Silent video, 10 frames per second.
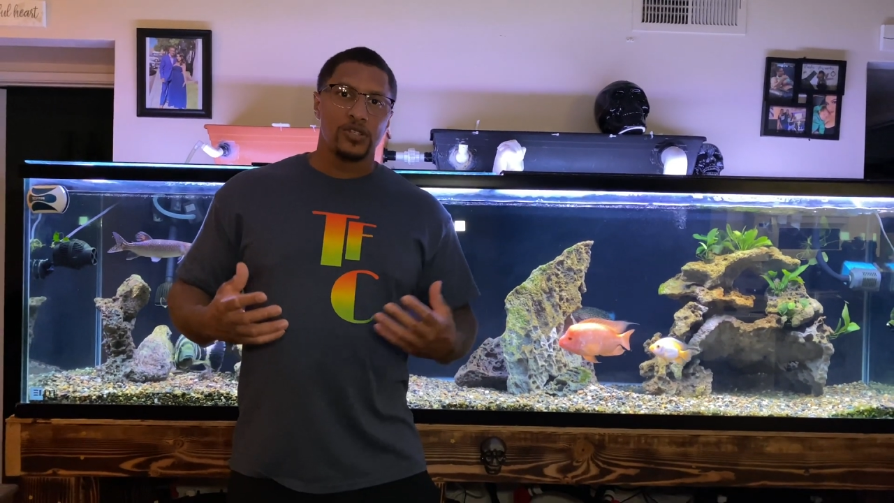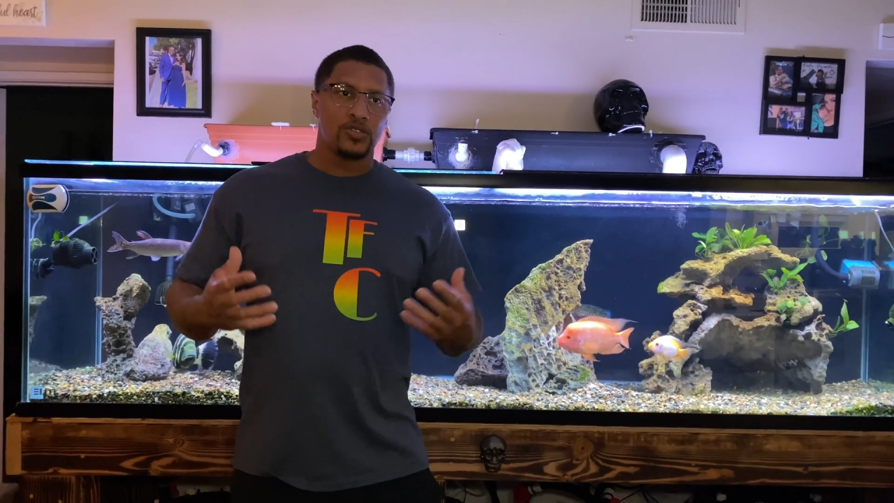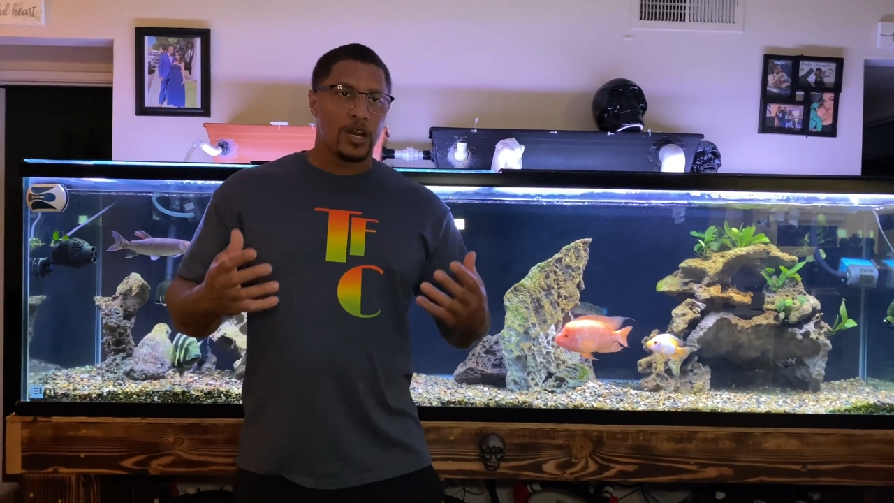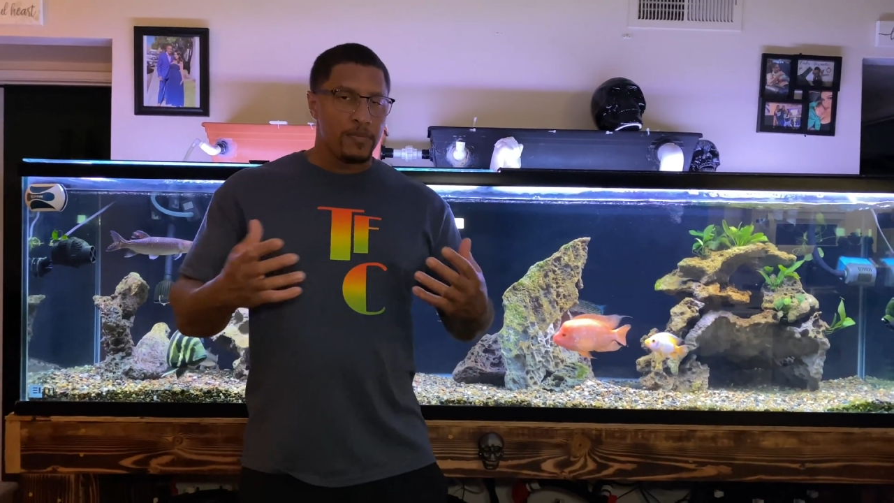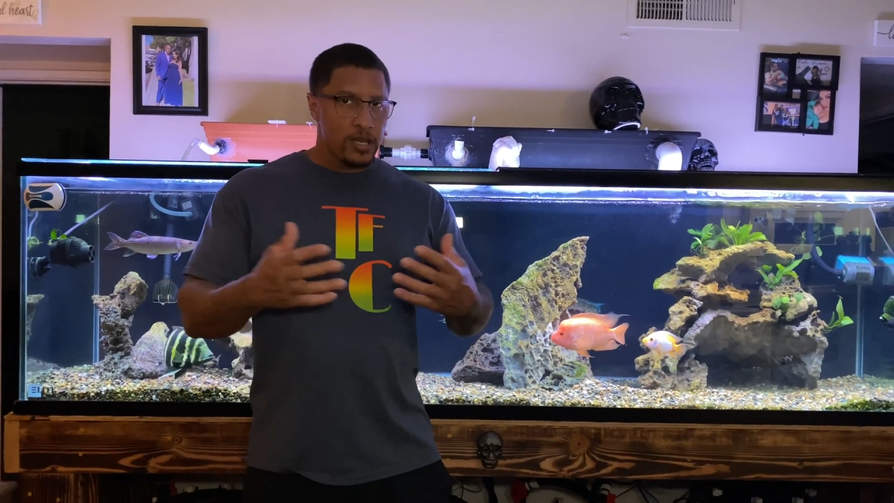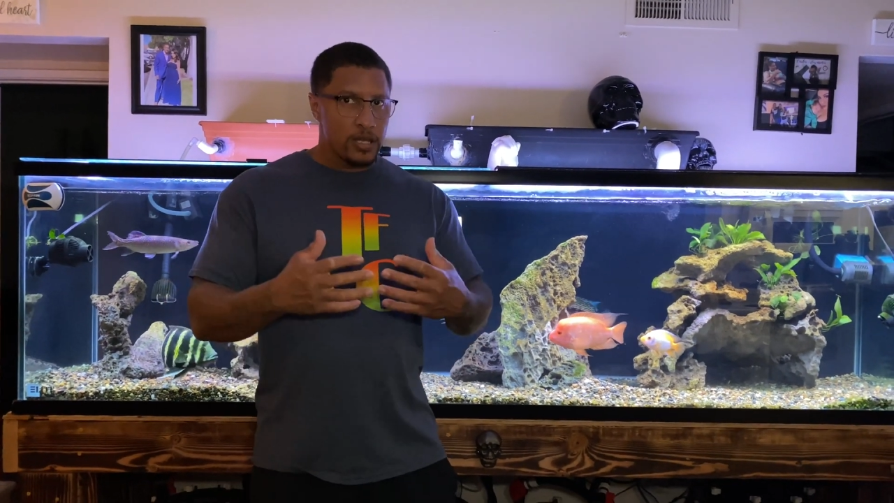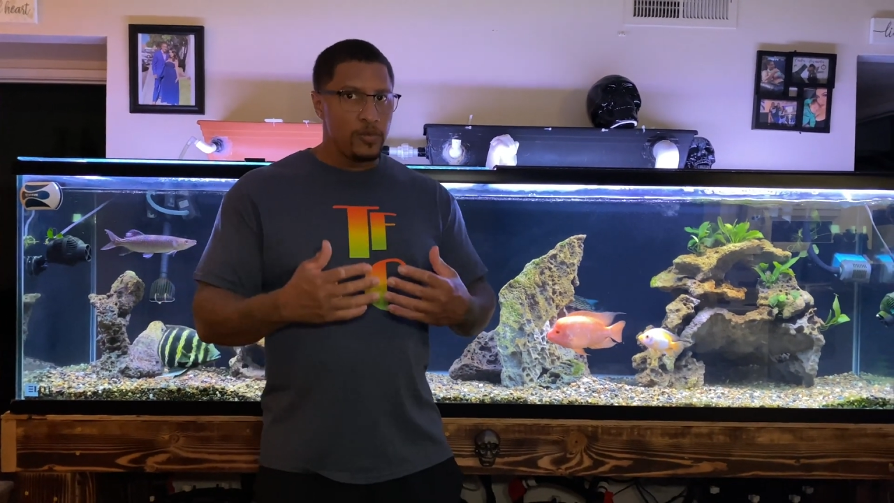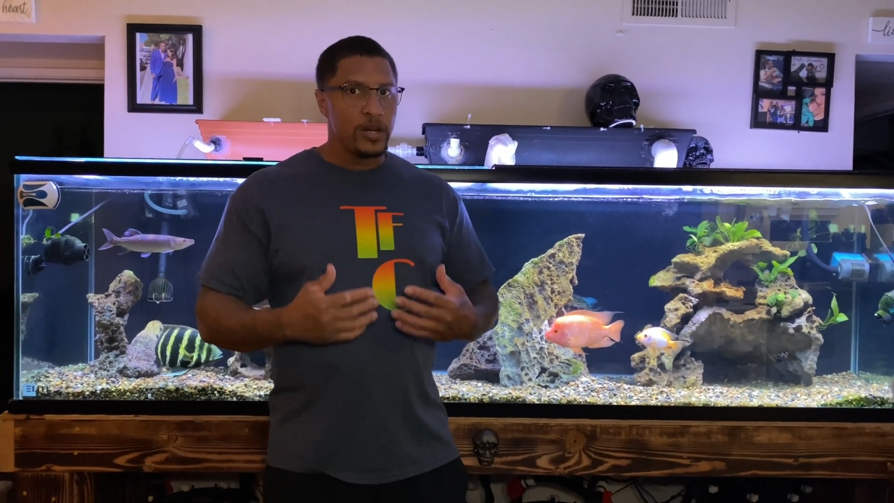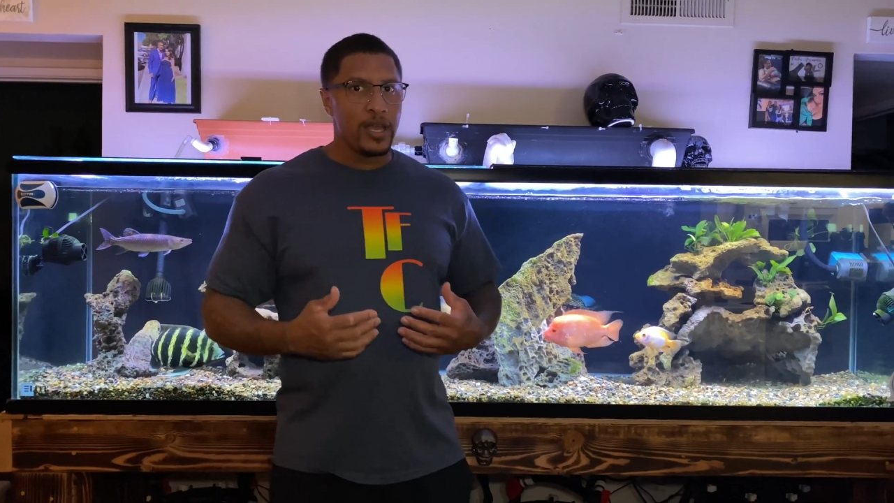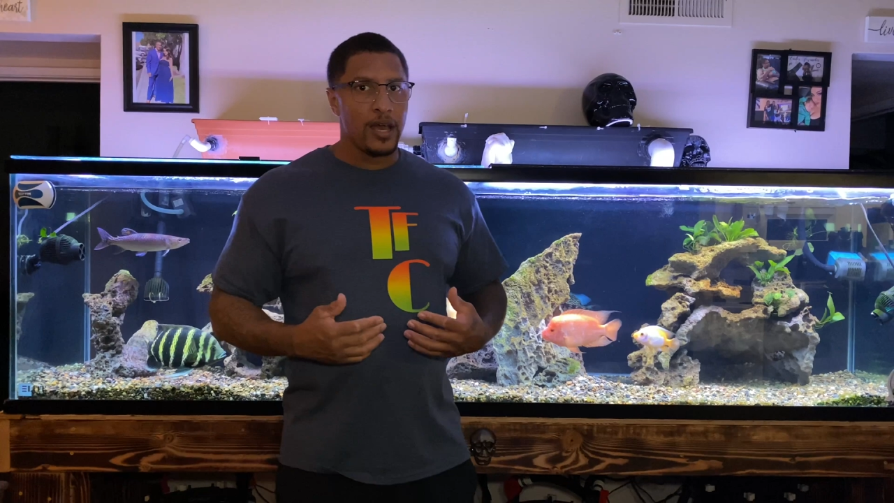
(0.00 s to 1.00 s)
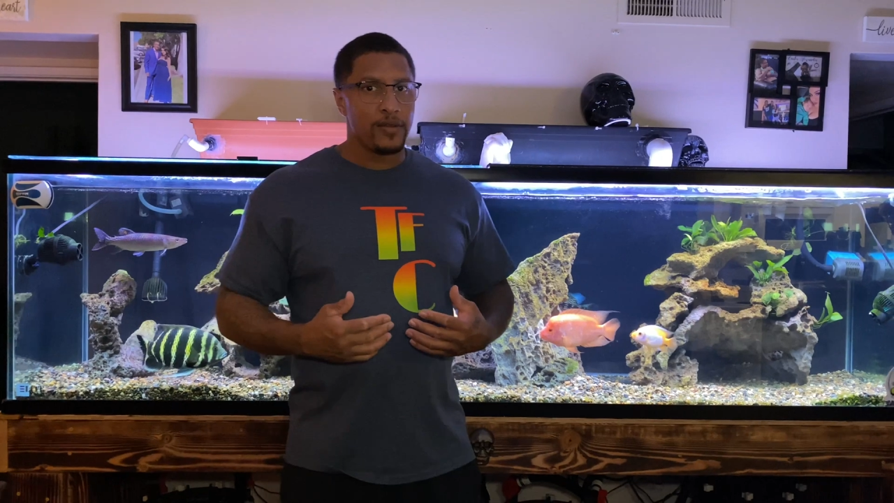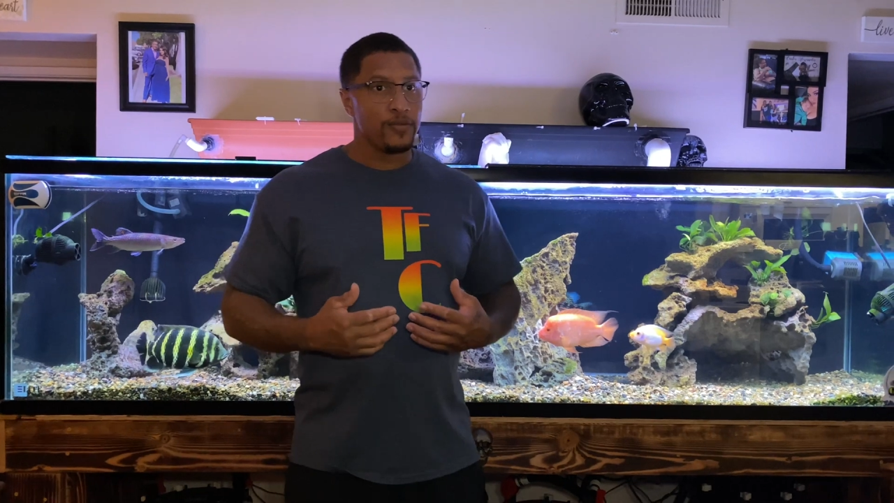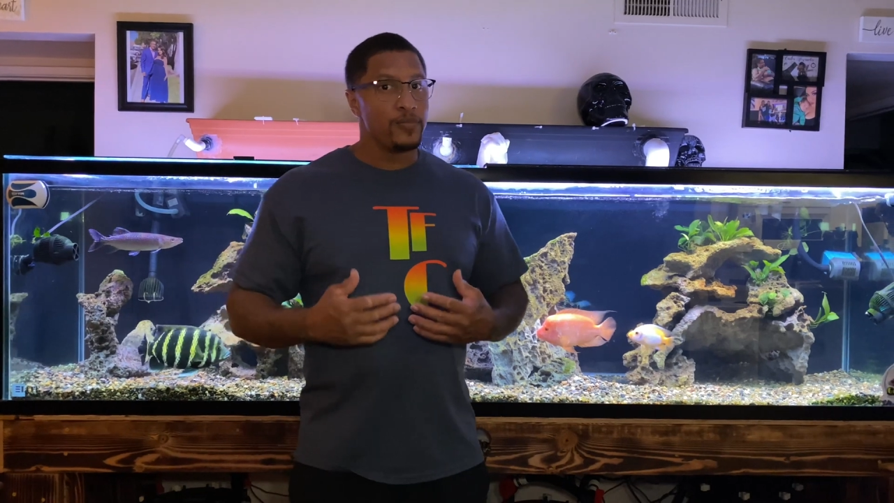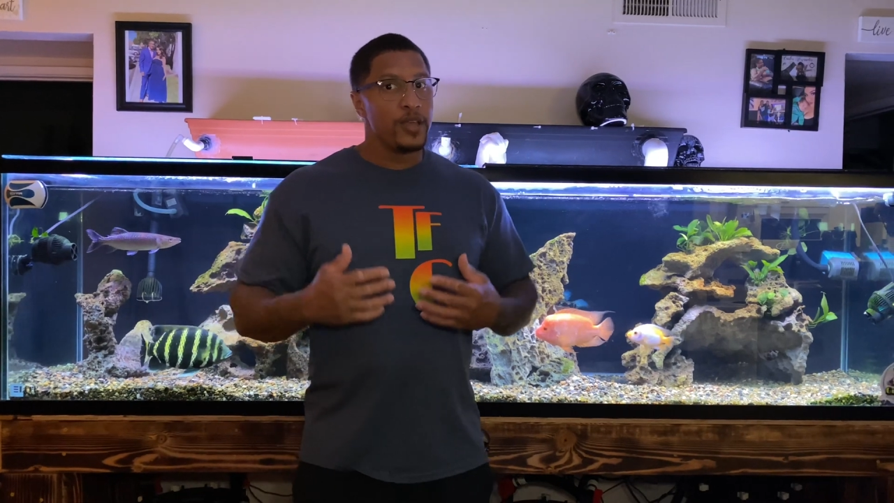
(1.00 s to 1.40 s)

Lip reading: and try to make a community out of them.